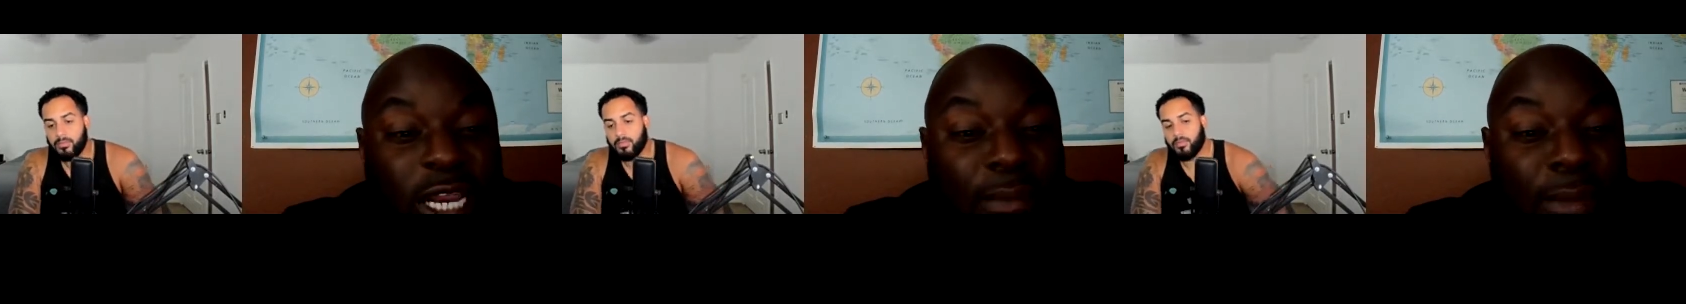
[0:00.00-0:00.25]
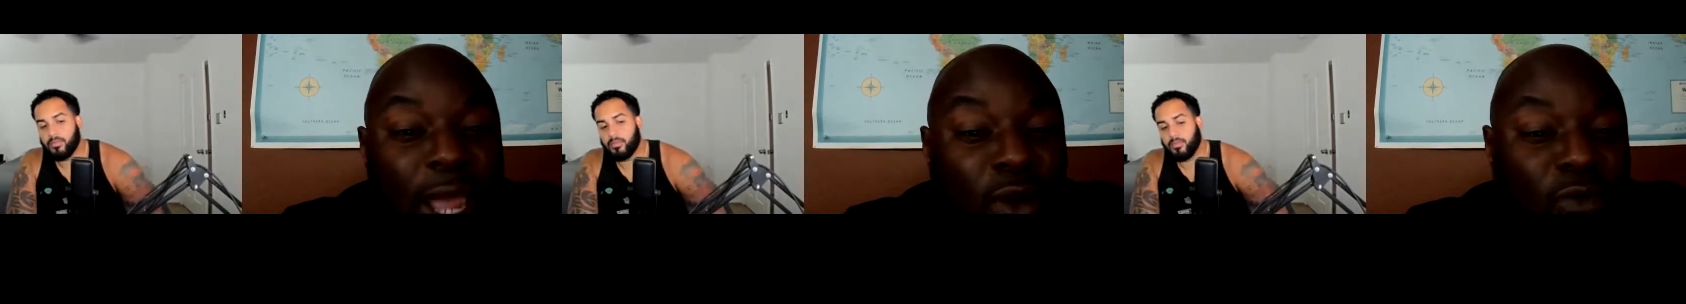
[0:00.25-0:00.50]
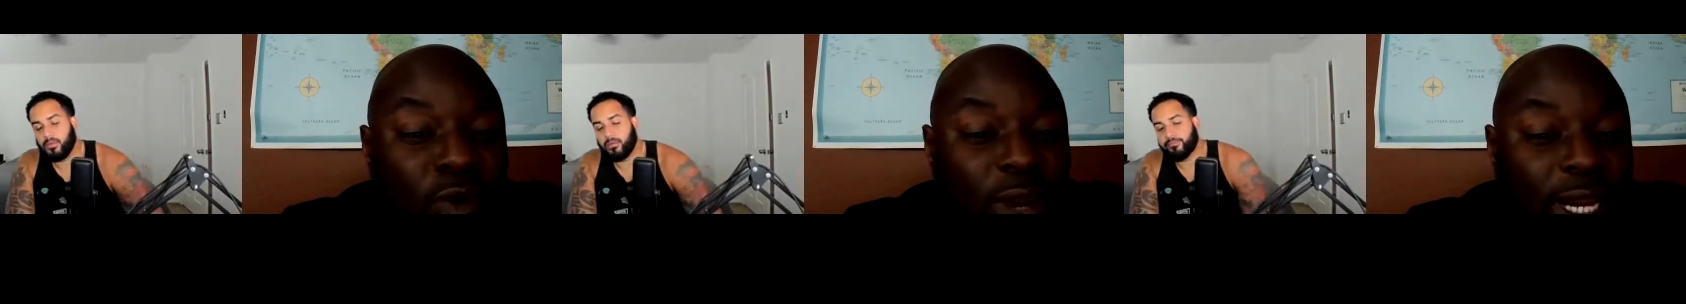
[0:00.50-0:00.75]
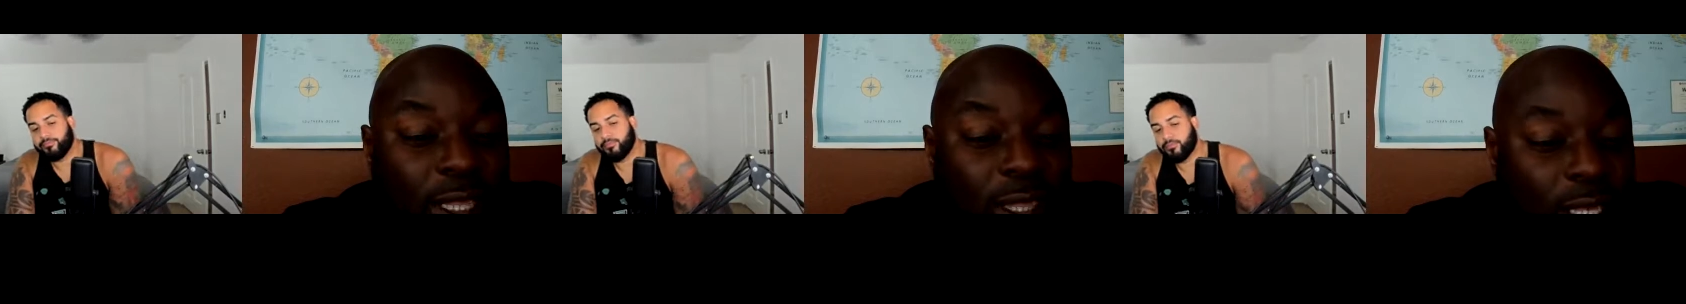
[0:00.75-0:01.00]
Speaker 1: getting mad over
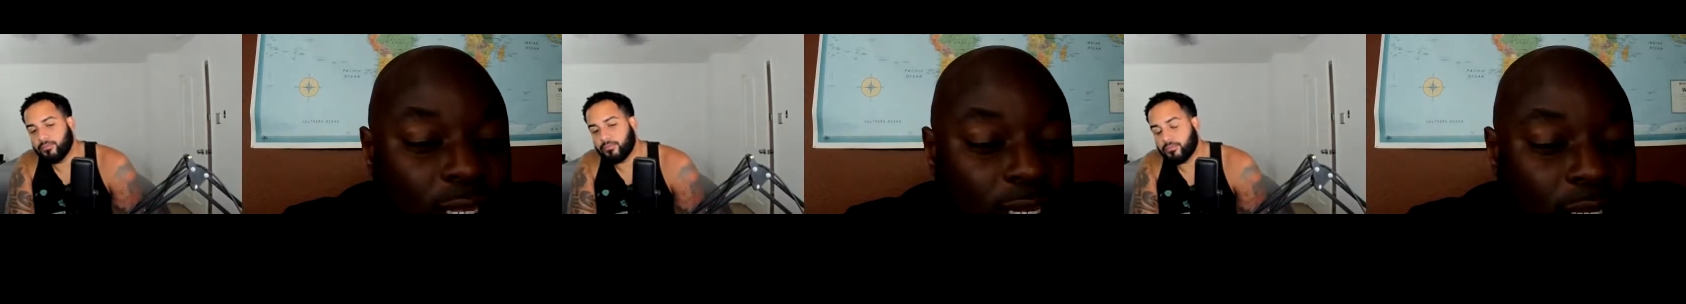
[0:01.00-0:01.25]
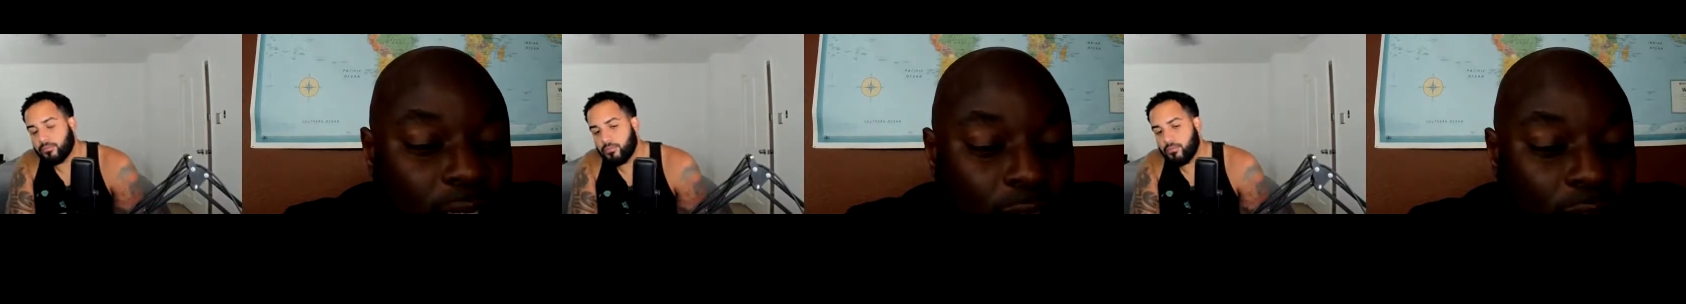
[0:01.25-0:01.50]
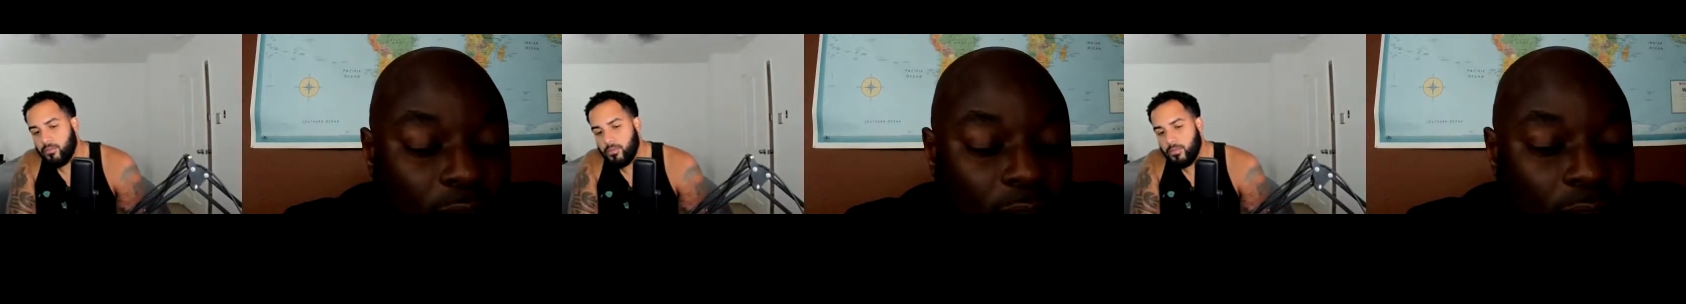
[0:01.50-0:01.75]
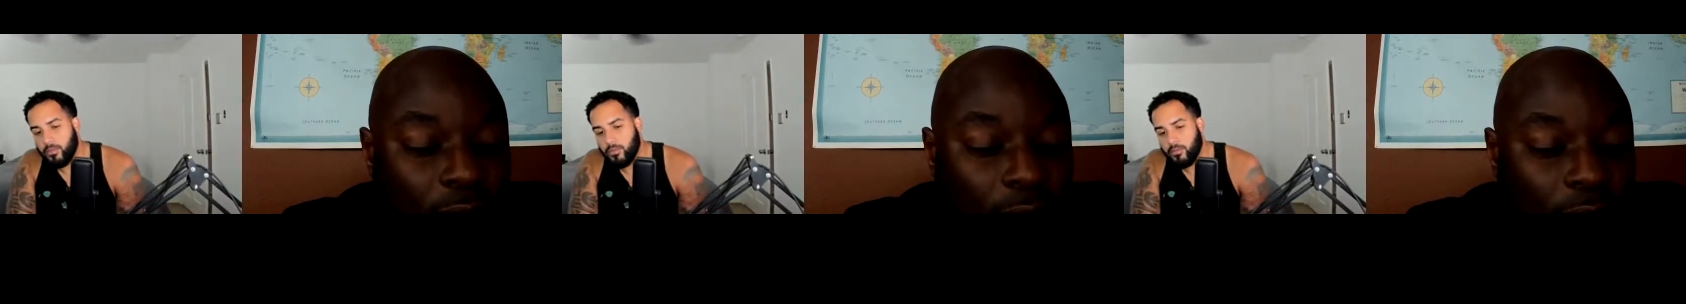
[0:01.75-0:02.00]
anything.
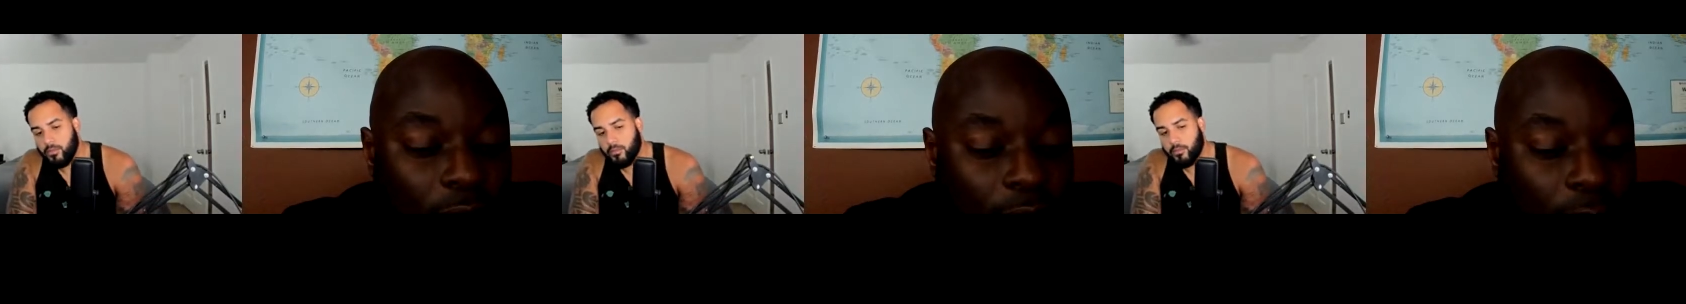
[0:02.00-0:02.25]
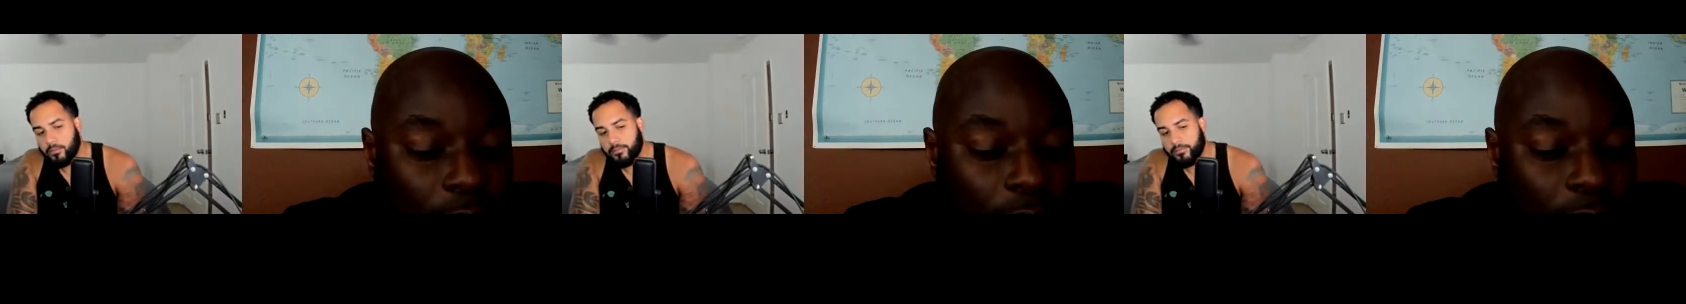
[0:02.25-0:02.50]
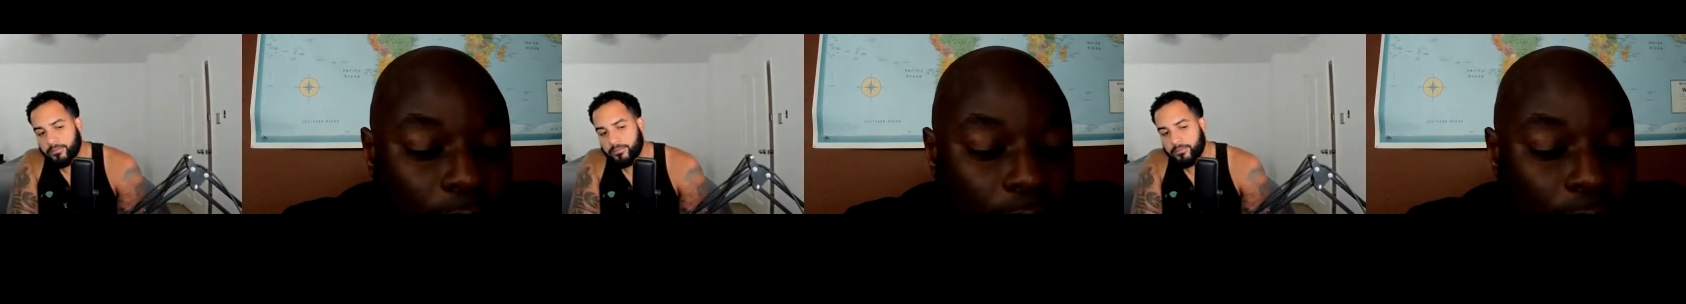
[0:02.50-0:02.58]
Um,